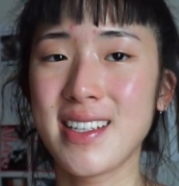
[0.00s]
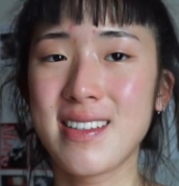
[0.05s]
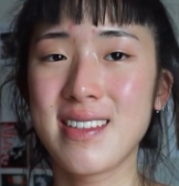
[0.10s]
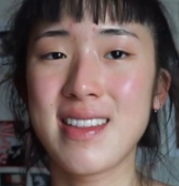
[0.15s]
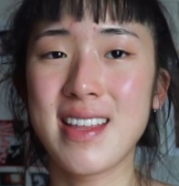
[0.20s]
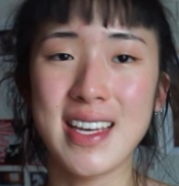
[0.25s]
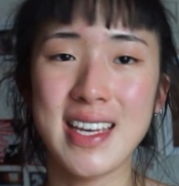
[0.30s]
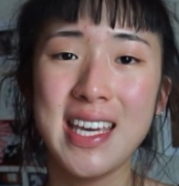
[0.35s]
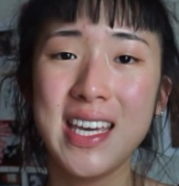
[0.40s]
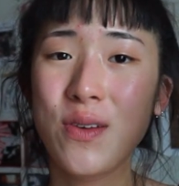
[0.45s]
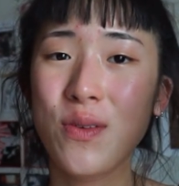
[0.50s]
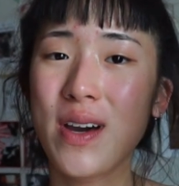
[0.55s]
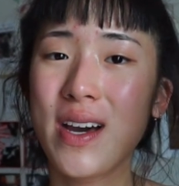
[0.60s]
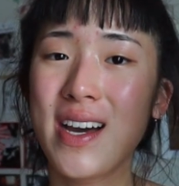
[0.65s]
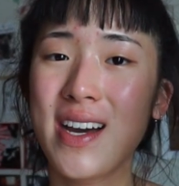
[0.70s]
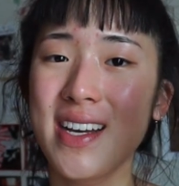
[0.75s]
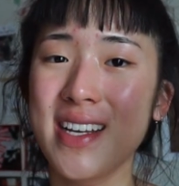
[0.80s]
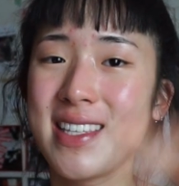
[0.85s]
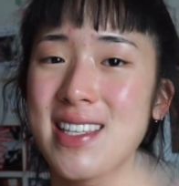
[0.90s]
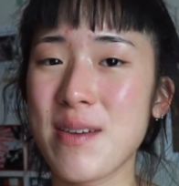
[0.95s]
the
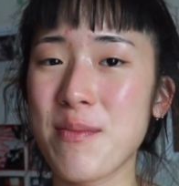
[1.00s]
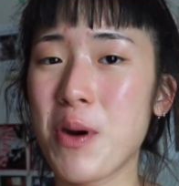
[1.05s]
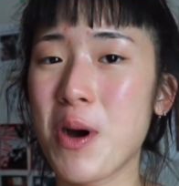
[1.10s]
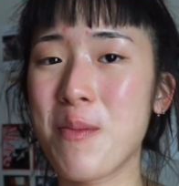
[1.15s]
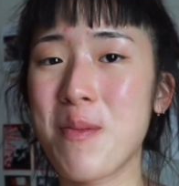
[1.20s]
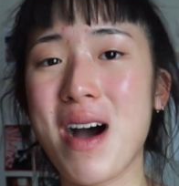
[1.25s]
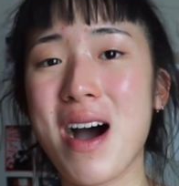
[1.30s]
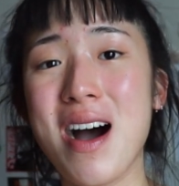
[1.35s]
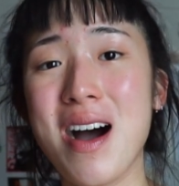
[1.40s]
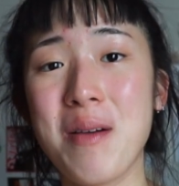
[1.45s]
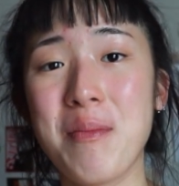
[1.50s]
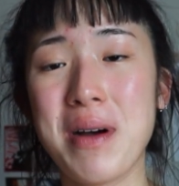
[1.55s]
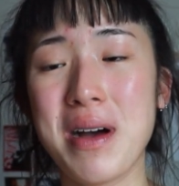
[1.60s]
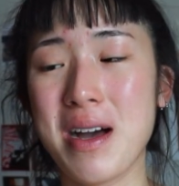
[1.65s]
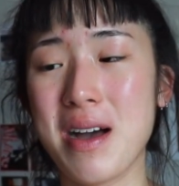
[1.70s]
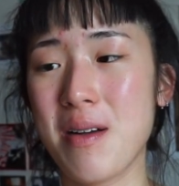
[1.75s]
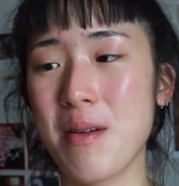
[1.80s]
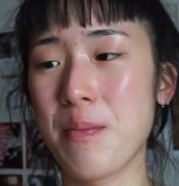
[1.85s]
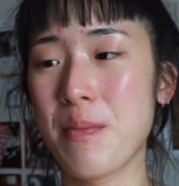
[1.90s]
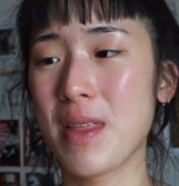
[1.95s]
keywords that pop
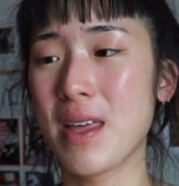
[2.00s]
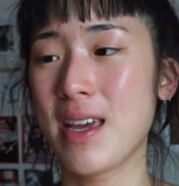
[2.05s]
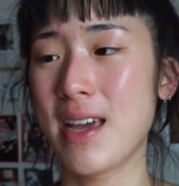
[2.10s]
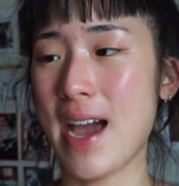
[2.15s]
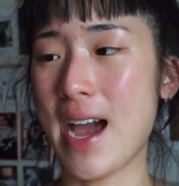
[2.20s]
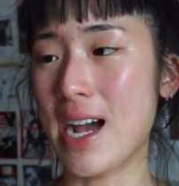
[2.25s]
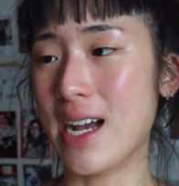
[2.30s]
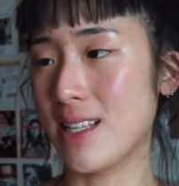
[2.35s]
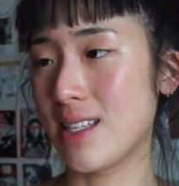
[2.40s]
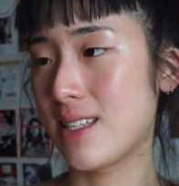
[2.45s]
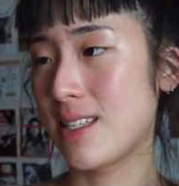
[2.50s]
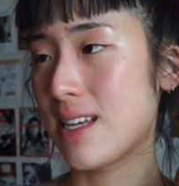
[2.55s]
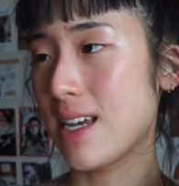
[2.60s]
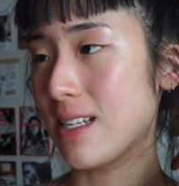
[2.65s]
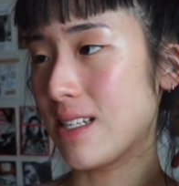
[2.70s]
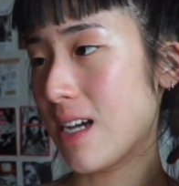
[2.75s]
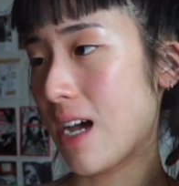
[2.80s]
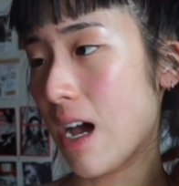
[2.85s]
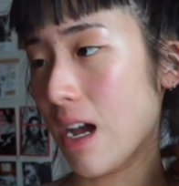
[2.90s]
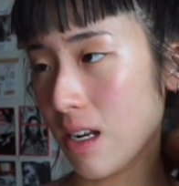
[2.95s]
up. Ads
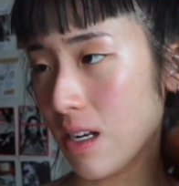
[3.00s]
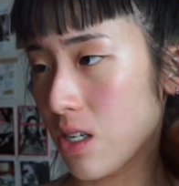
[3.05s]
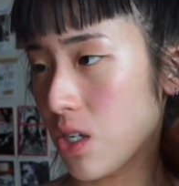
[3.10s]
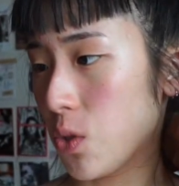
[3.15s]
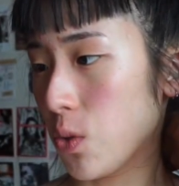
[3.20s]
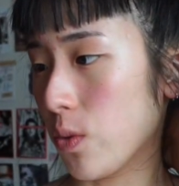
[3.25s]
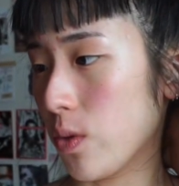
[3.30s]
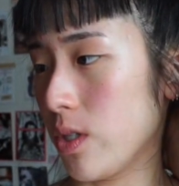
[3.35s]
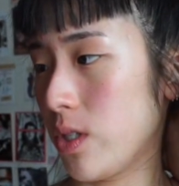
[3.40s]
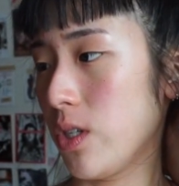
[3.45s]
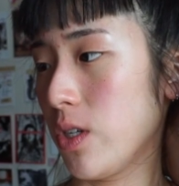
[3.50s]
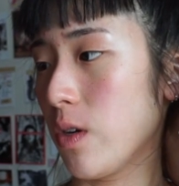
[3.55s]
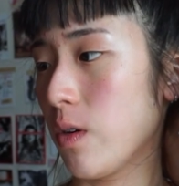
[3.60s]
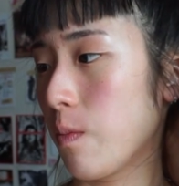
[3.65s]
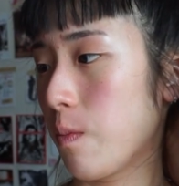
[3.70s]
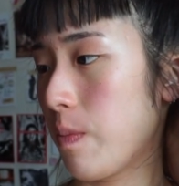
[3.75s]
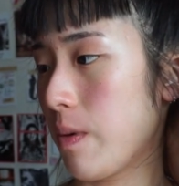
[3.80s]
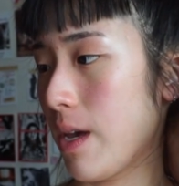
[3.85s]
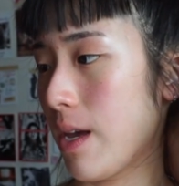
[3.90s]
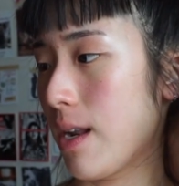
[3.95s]
get targeted towards
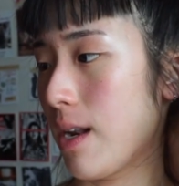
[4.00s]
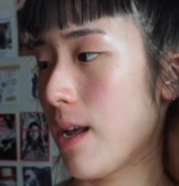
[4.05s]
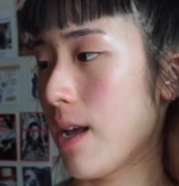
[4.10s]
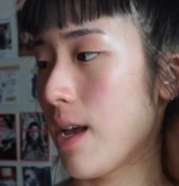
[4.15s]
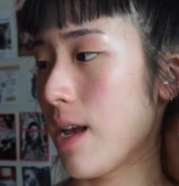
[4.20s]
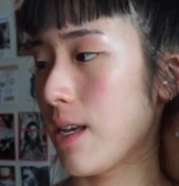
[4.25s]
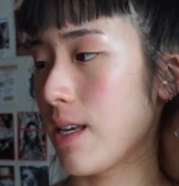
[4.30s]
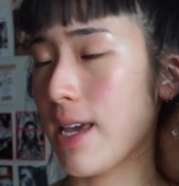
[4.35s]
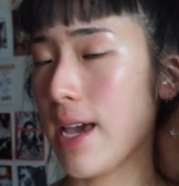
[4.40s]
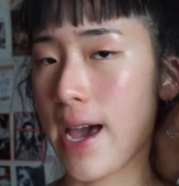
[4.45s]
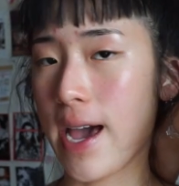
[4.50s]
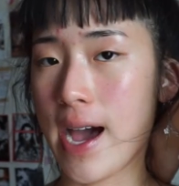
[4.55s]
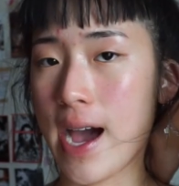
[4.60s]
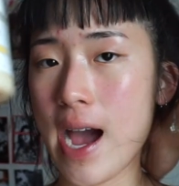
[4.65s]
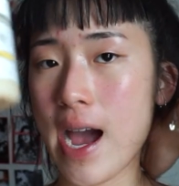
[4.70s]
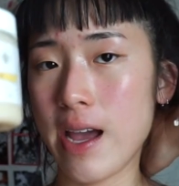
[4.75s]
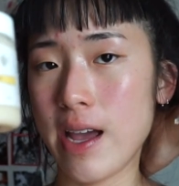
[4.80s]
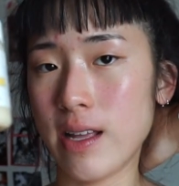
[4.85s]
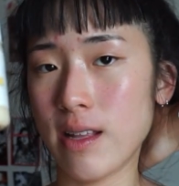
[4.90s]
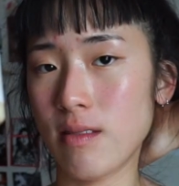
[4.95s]
you. But
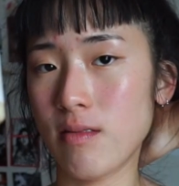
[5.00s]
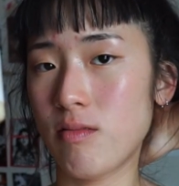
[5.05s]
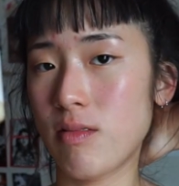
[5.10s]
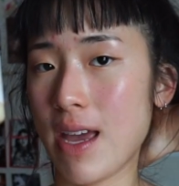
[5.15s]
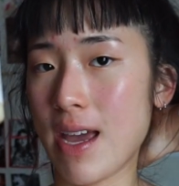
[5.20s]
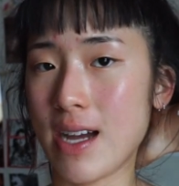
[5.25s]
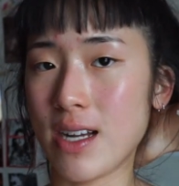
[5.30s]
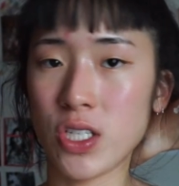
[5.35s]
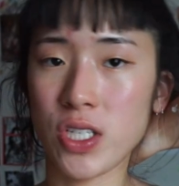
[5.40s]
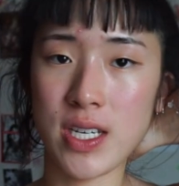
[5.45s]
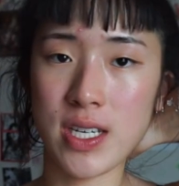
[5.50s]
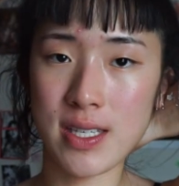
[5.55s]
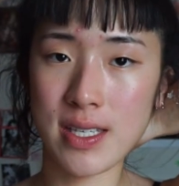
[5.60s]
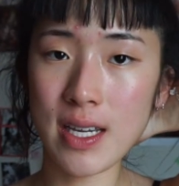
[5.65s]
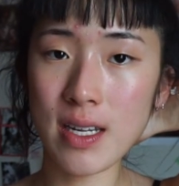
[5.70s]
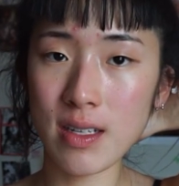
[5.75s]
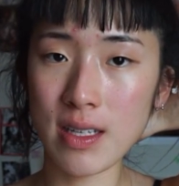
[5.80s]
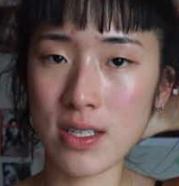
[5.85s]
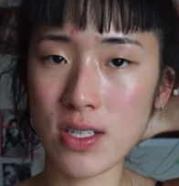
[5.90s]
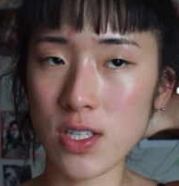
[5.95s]
yeah, they actually
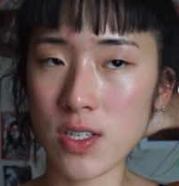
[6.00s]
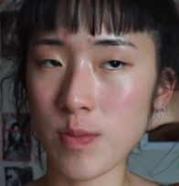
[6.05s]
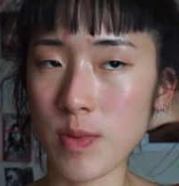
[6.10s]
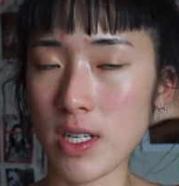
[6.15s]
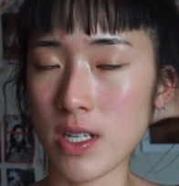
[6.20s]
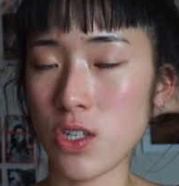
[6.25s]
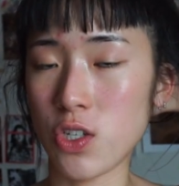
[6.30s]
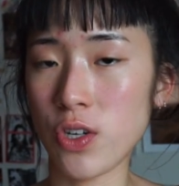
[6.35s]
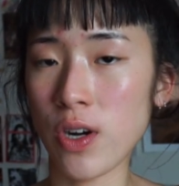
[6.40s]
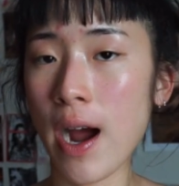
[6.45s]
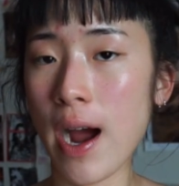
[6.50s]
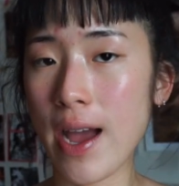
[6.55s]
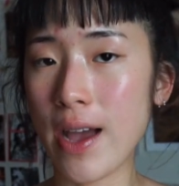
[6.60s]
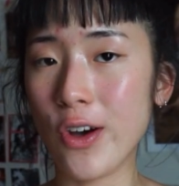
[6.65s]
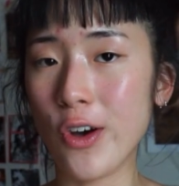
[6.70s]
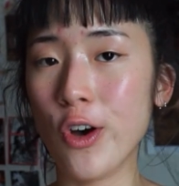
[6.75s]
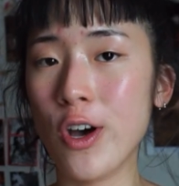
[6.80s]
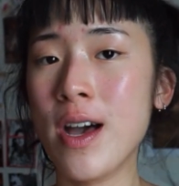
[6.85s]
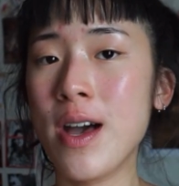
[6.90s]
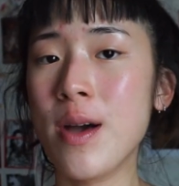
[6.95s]
sent this to me to trial,